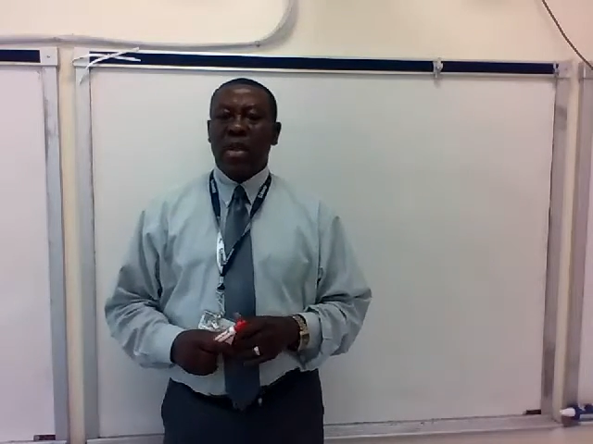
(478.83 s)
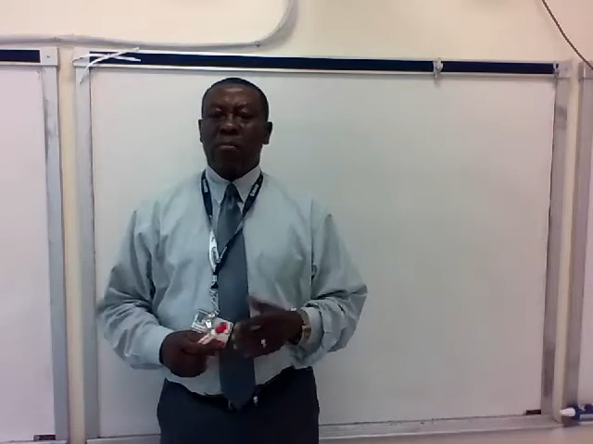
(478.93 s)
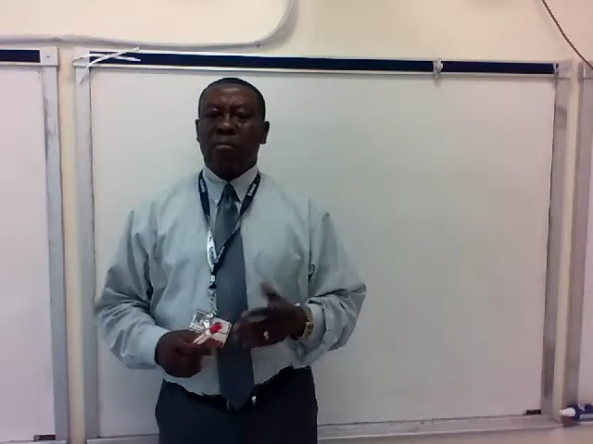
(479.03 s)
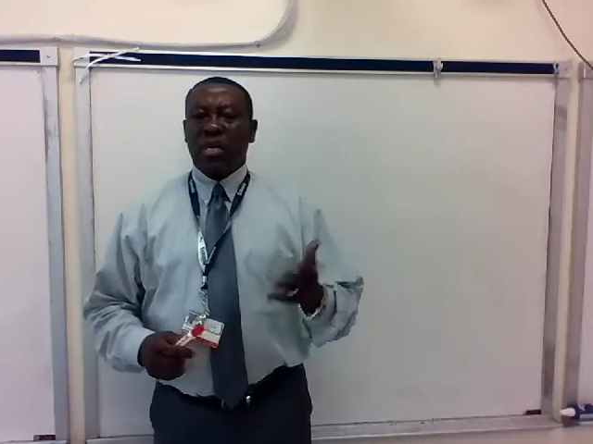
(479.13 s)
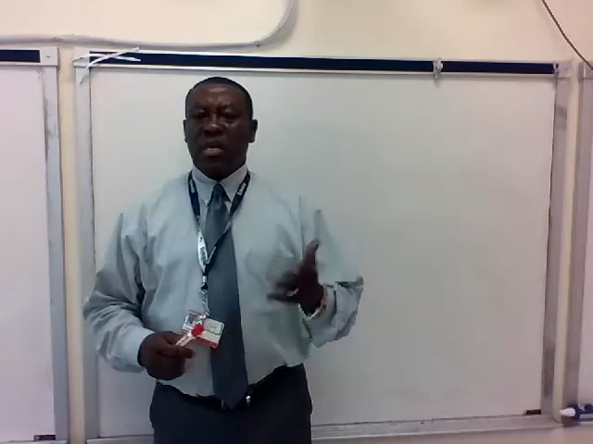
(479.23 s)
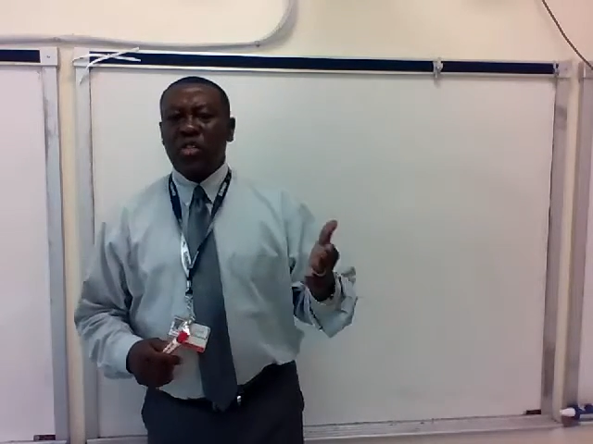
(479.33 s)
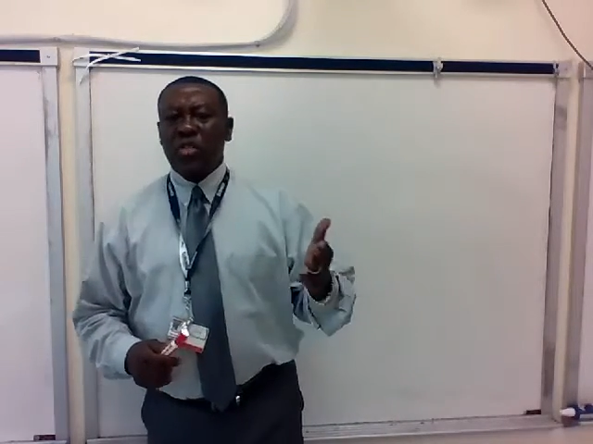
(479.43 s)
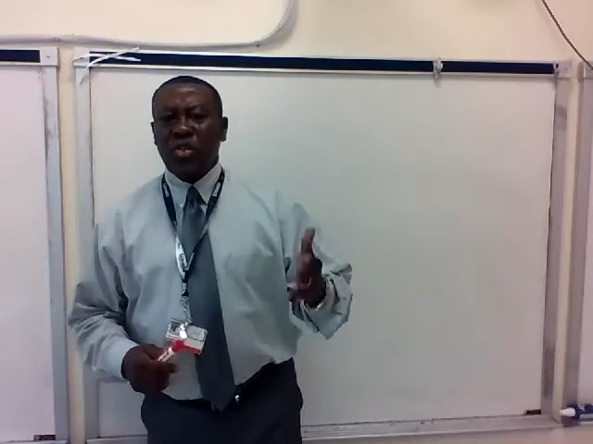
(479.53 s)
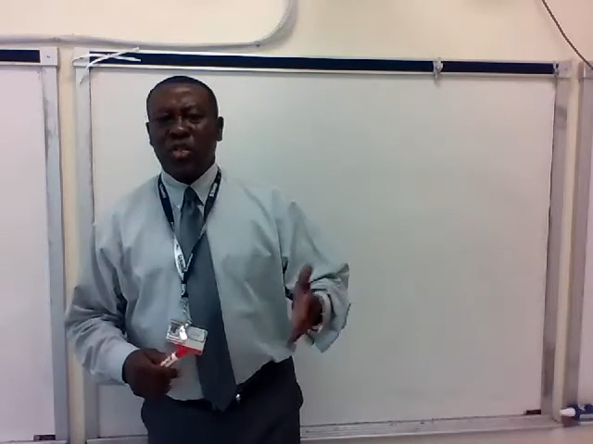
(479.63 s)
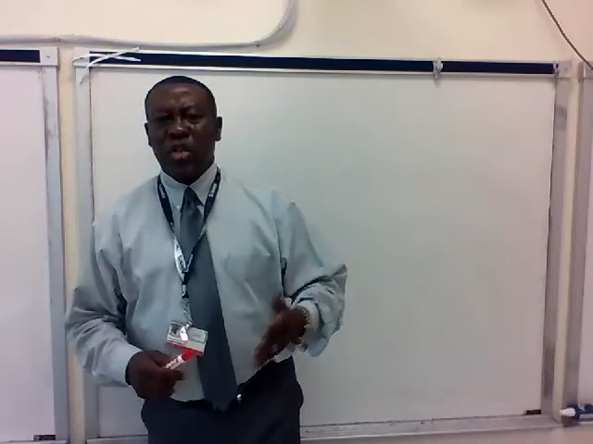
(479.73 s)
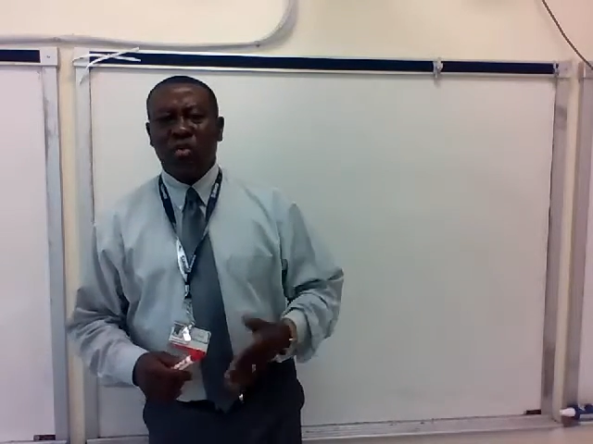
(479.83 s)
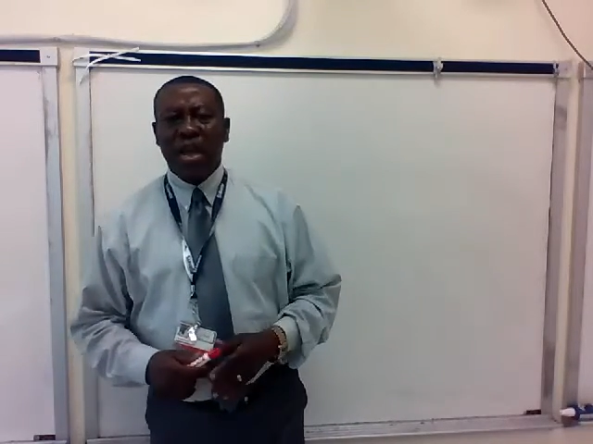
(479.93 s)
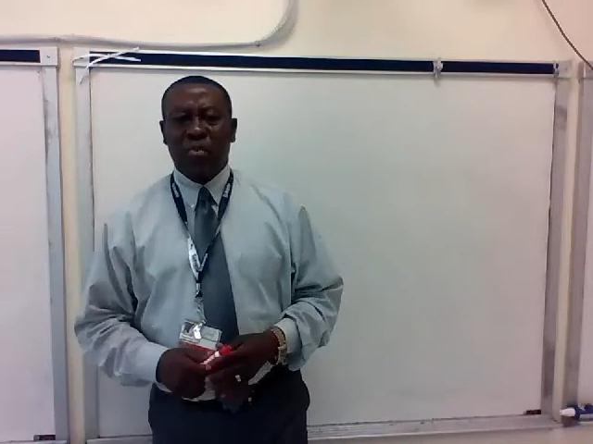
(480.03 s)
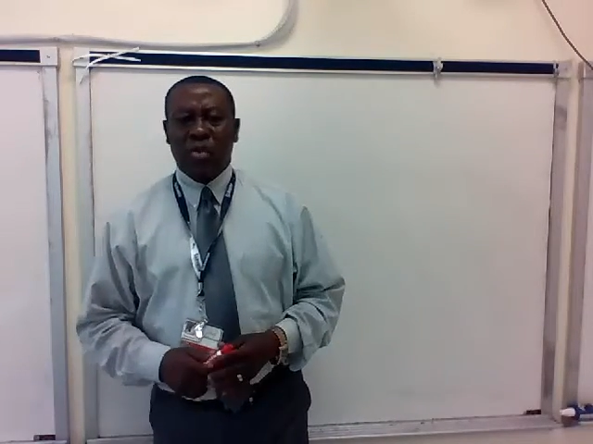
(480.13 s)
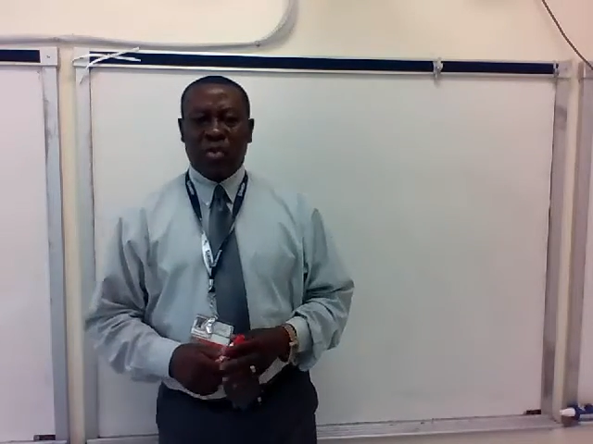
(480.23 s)
But let's go to the
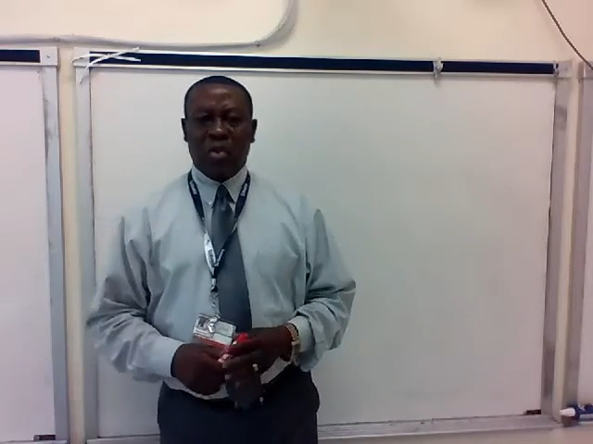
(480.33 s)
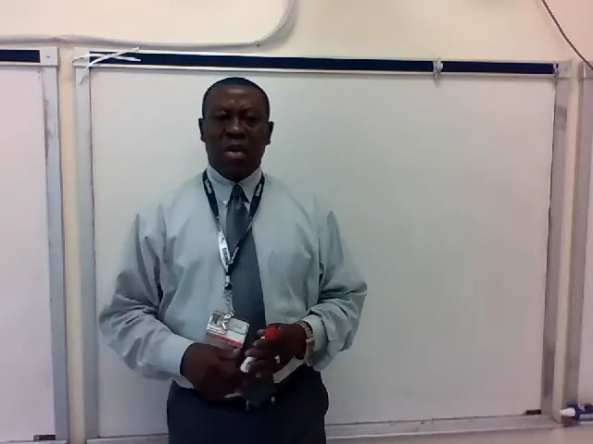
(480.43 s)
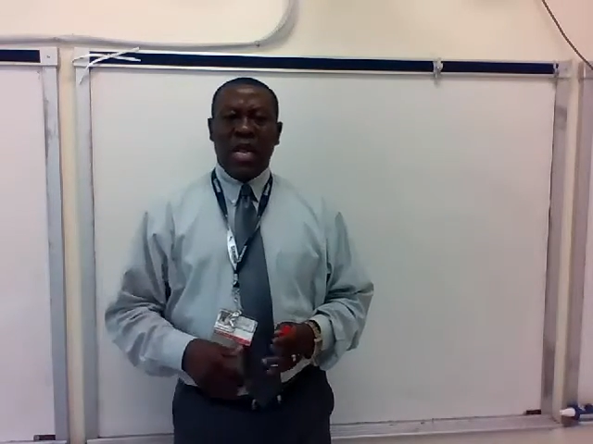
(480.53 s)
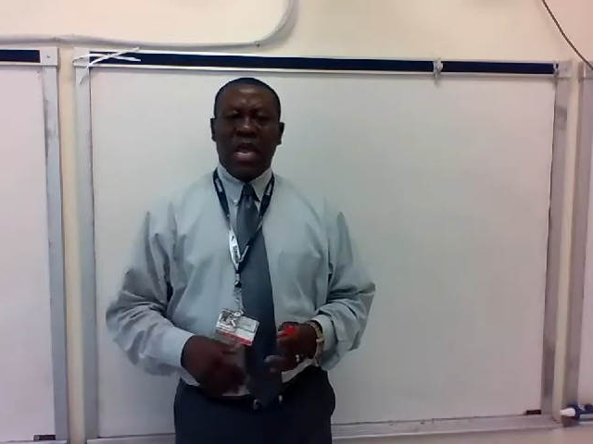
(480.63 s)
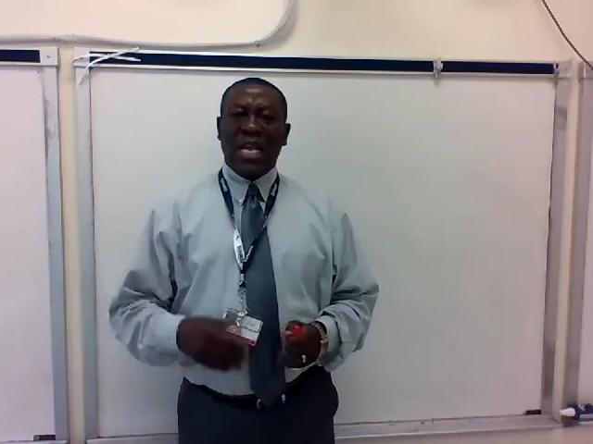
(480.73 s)
ribosome and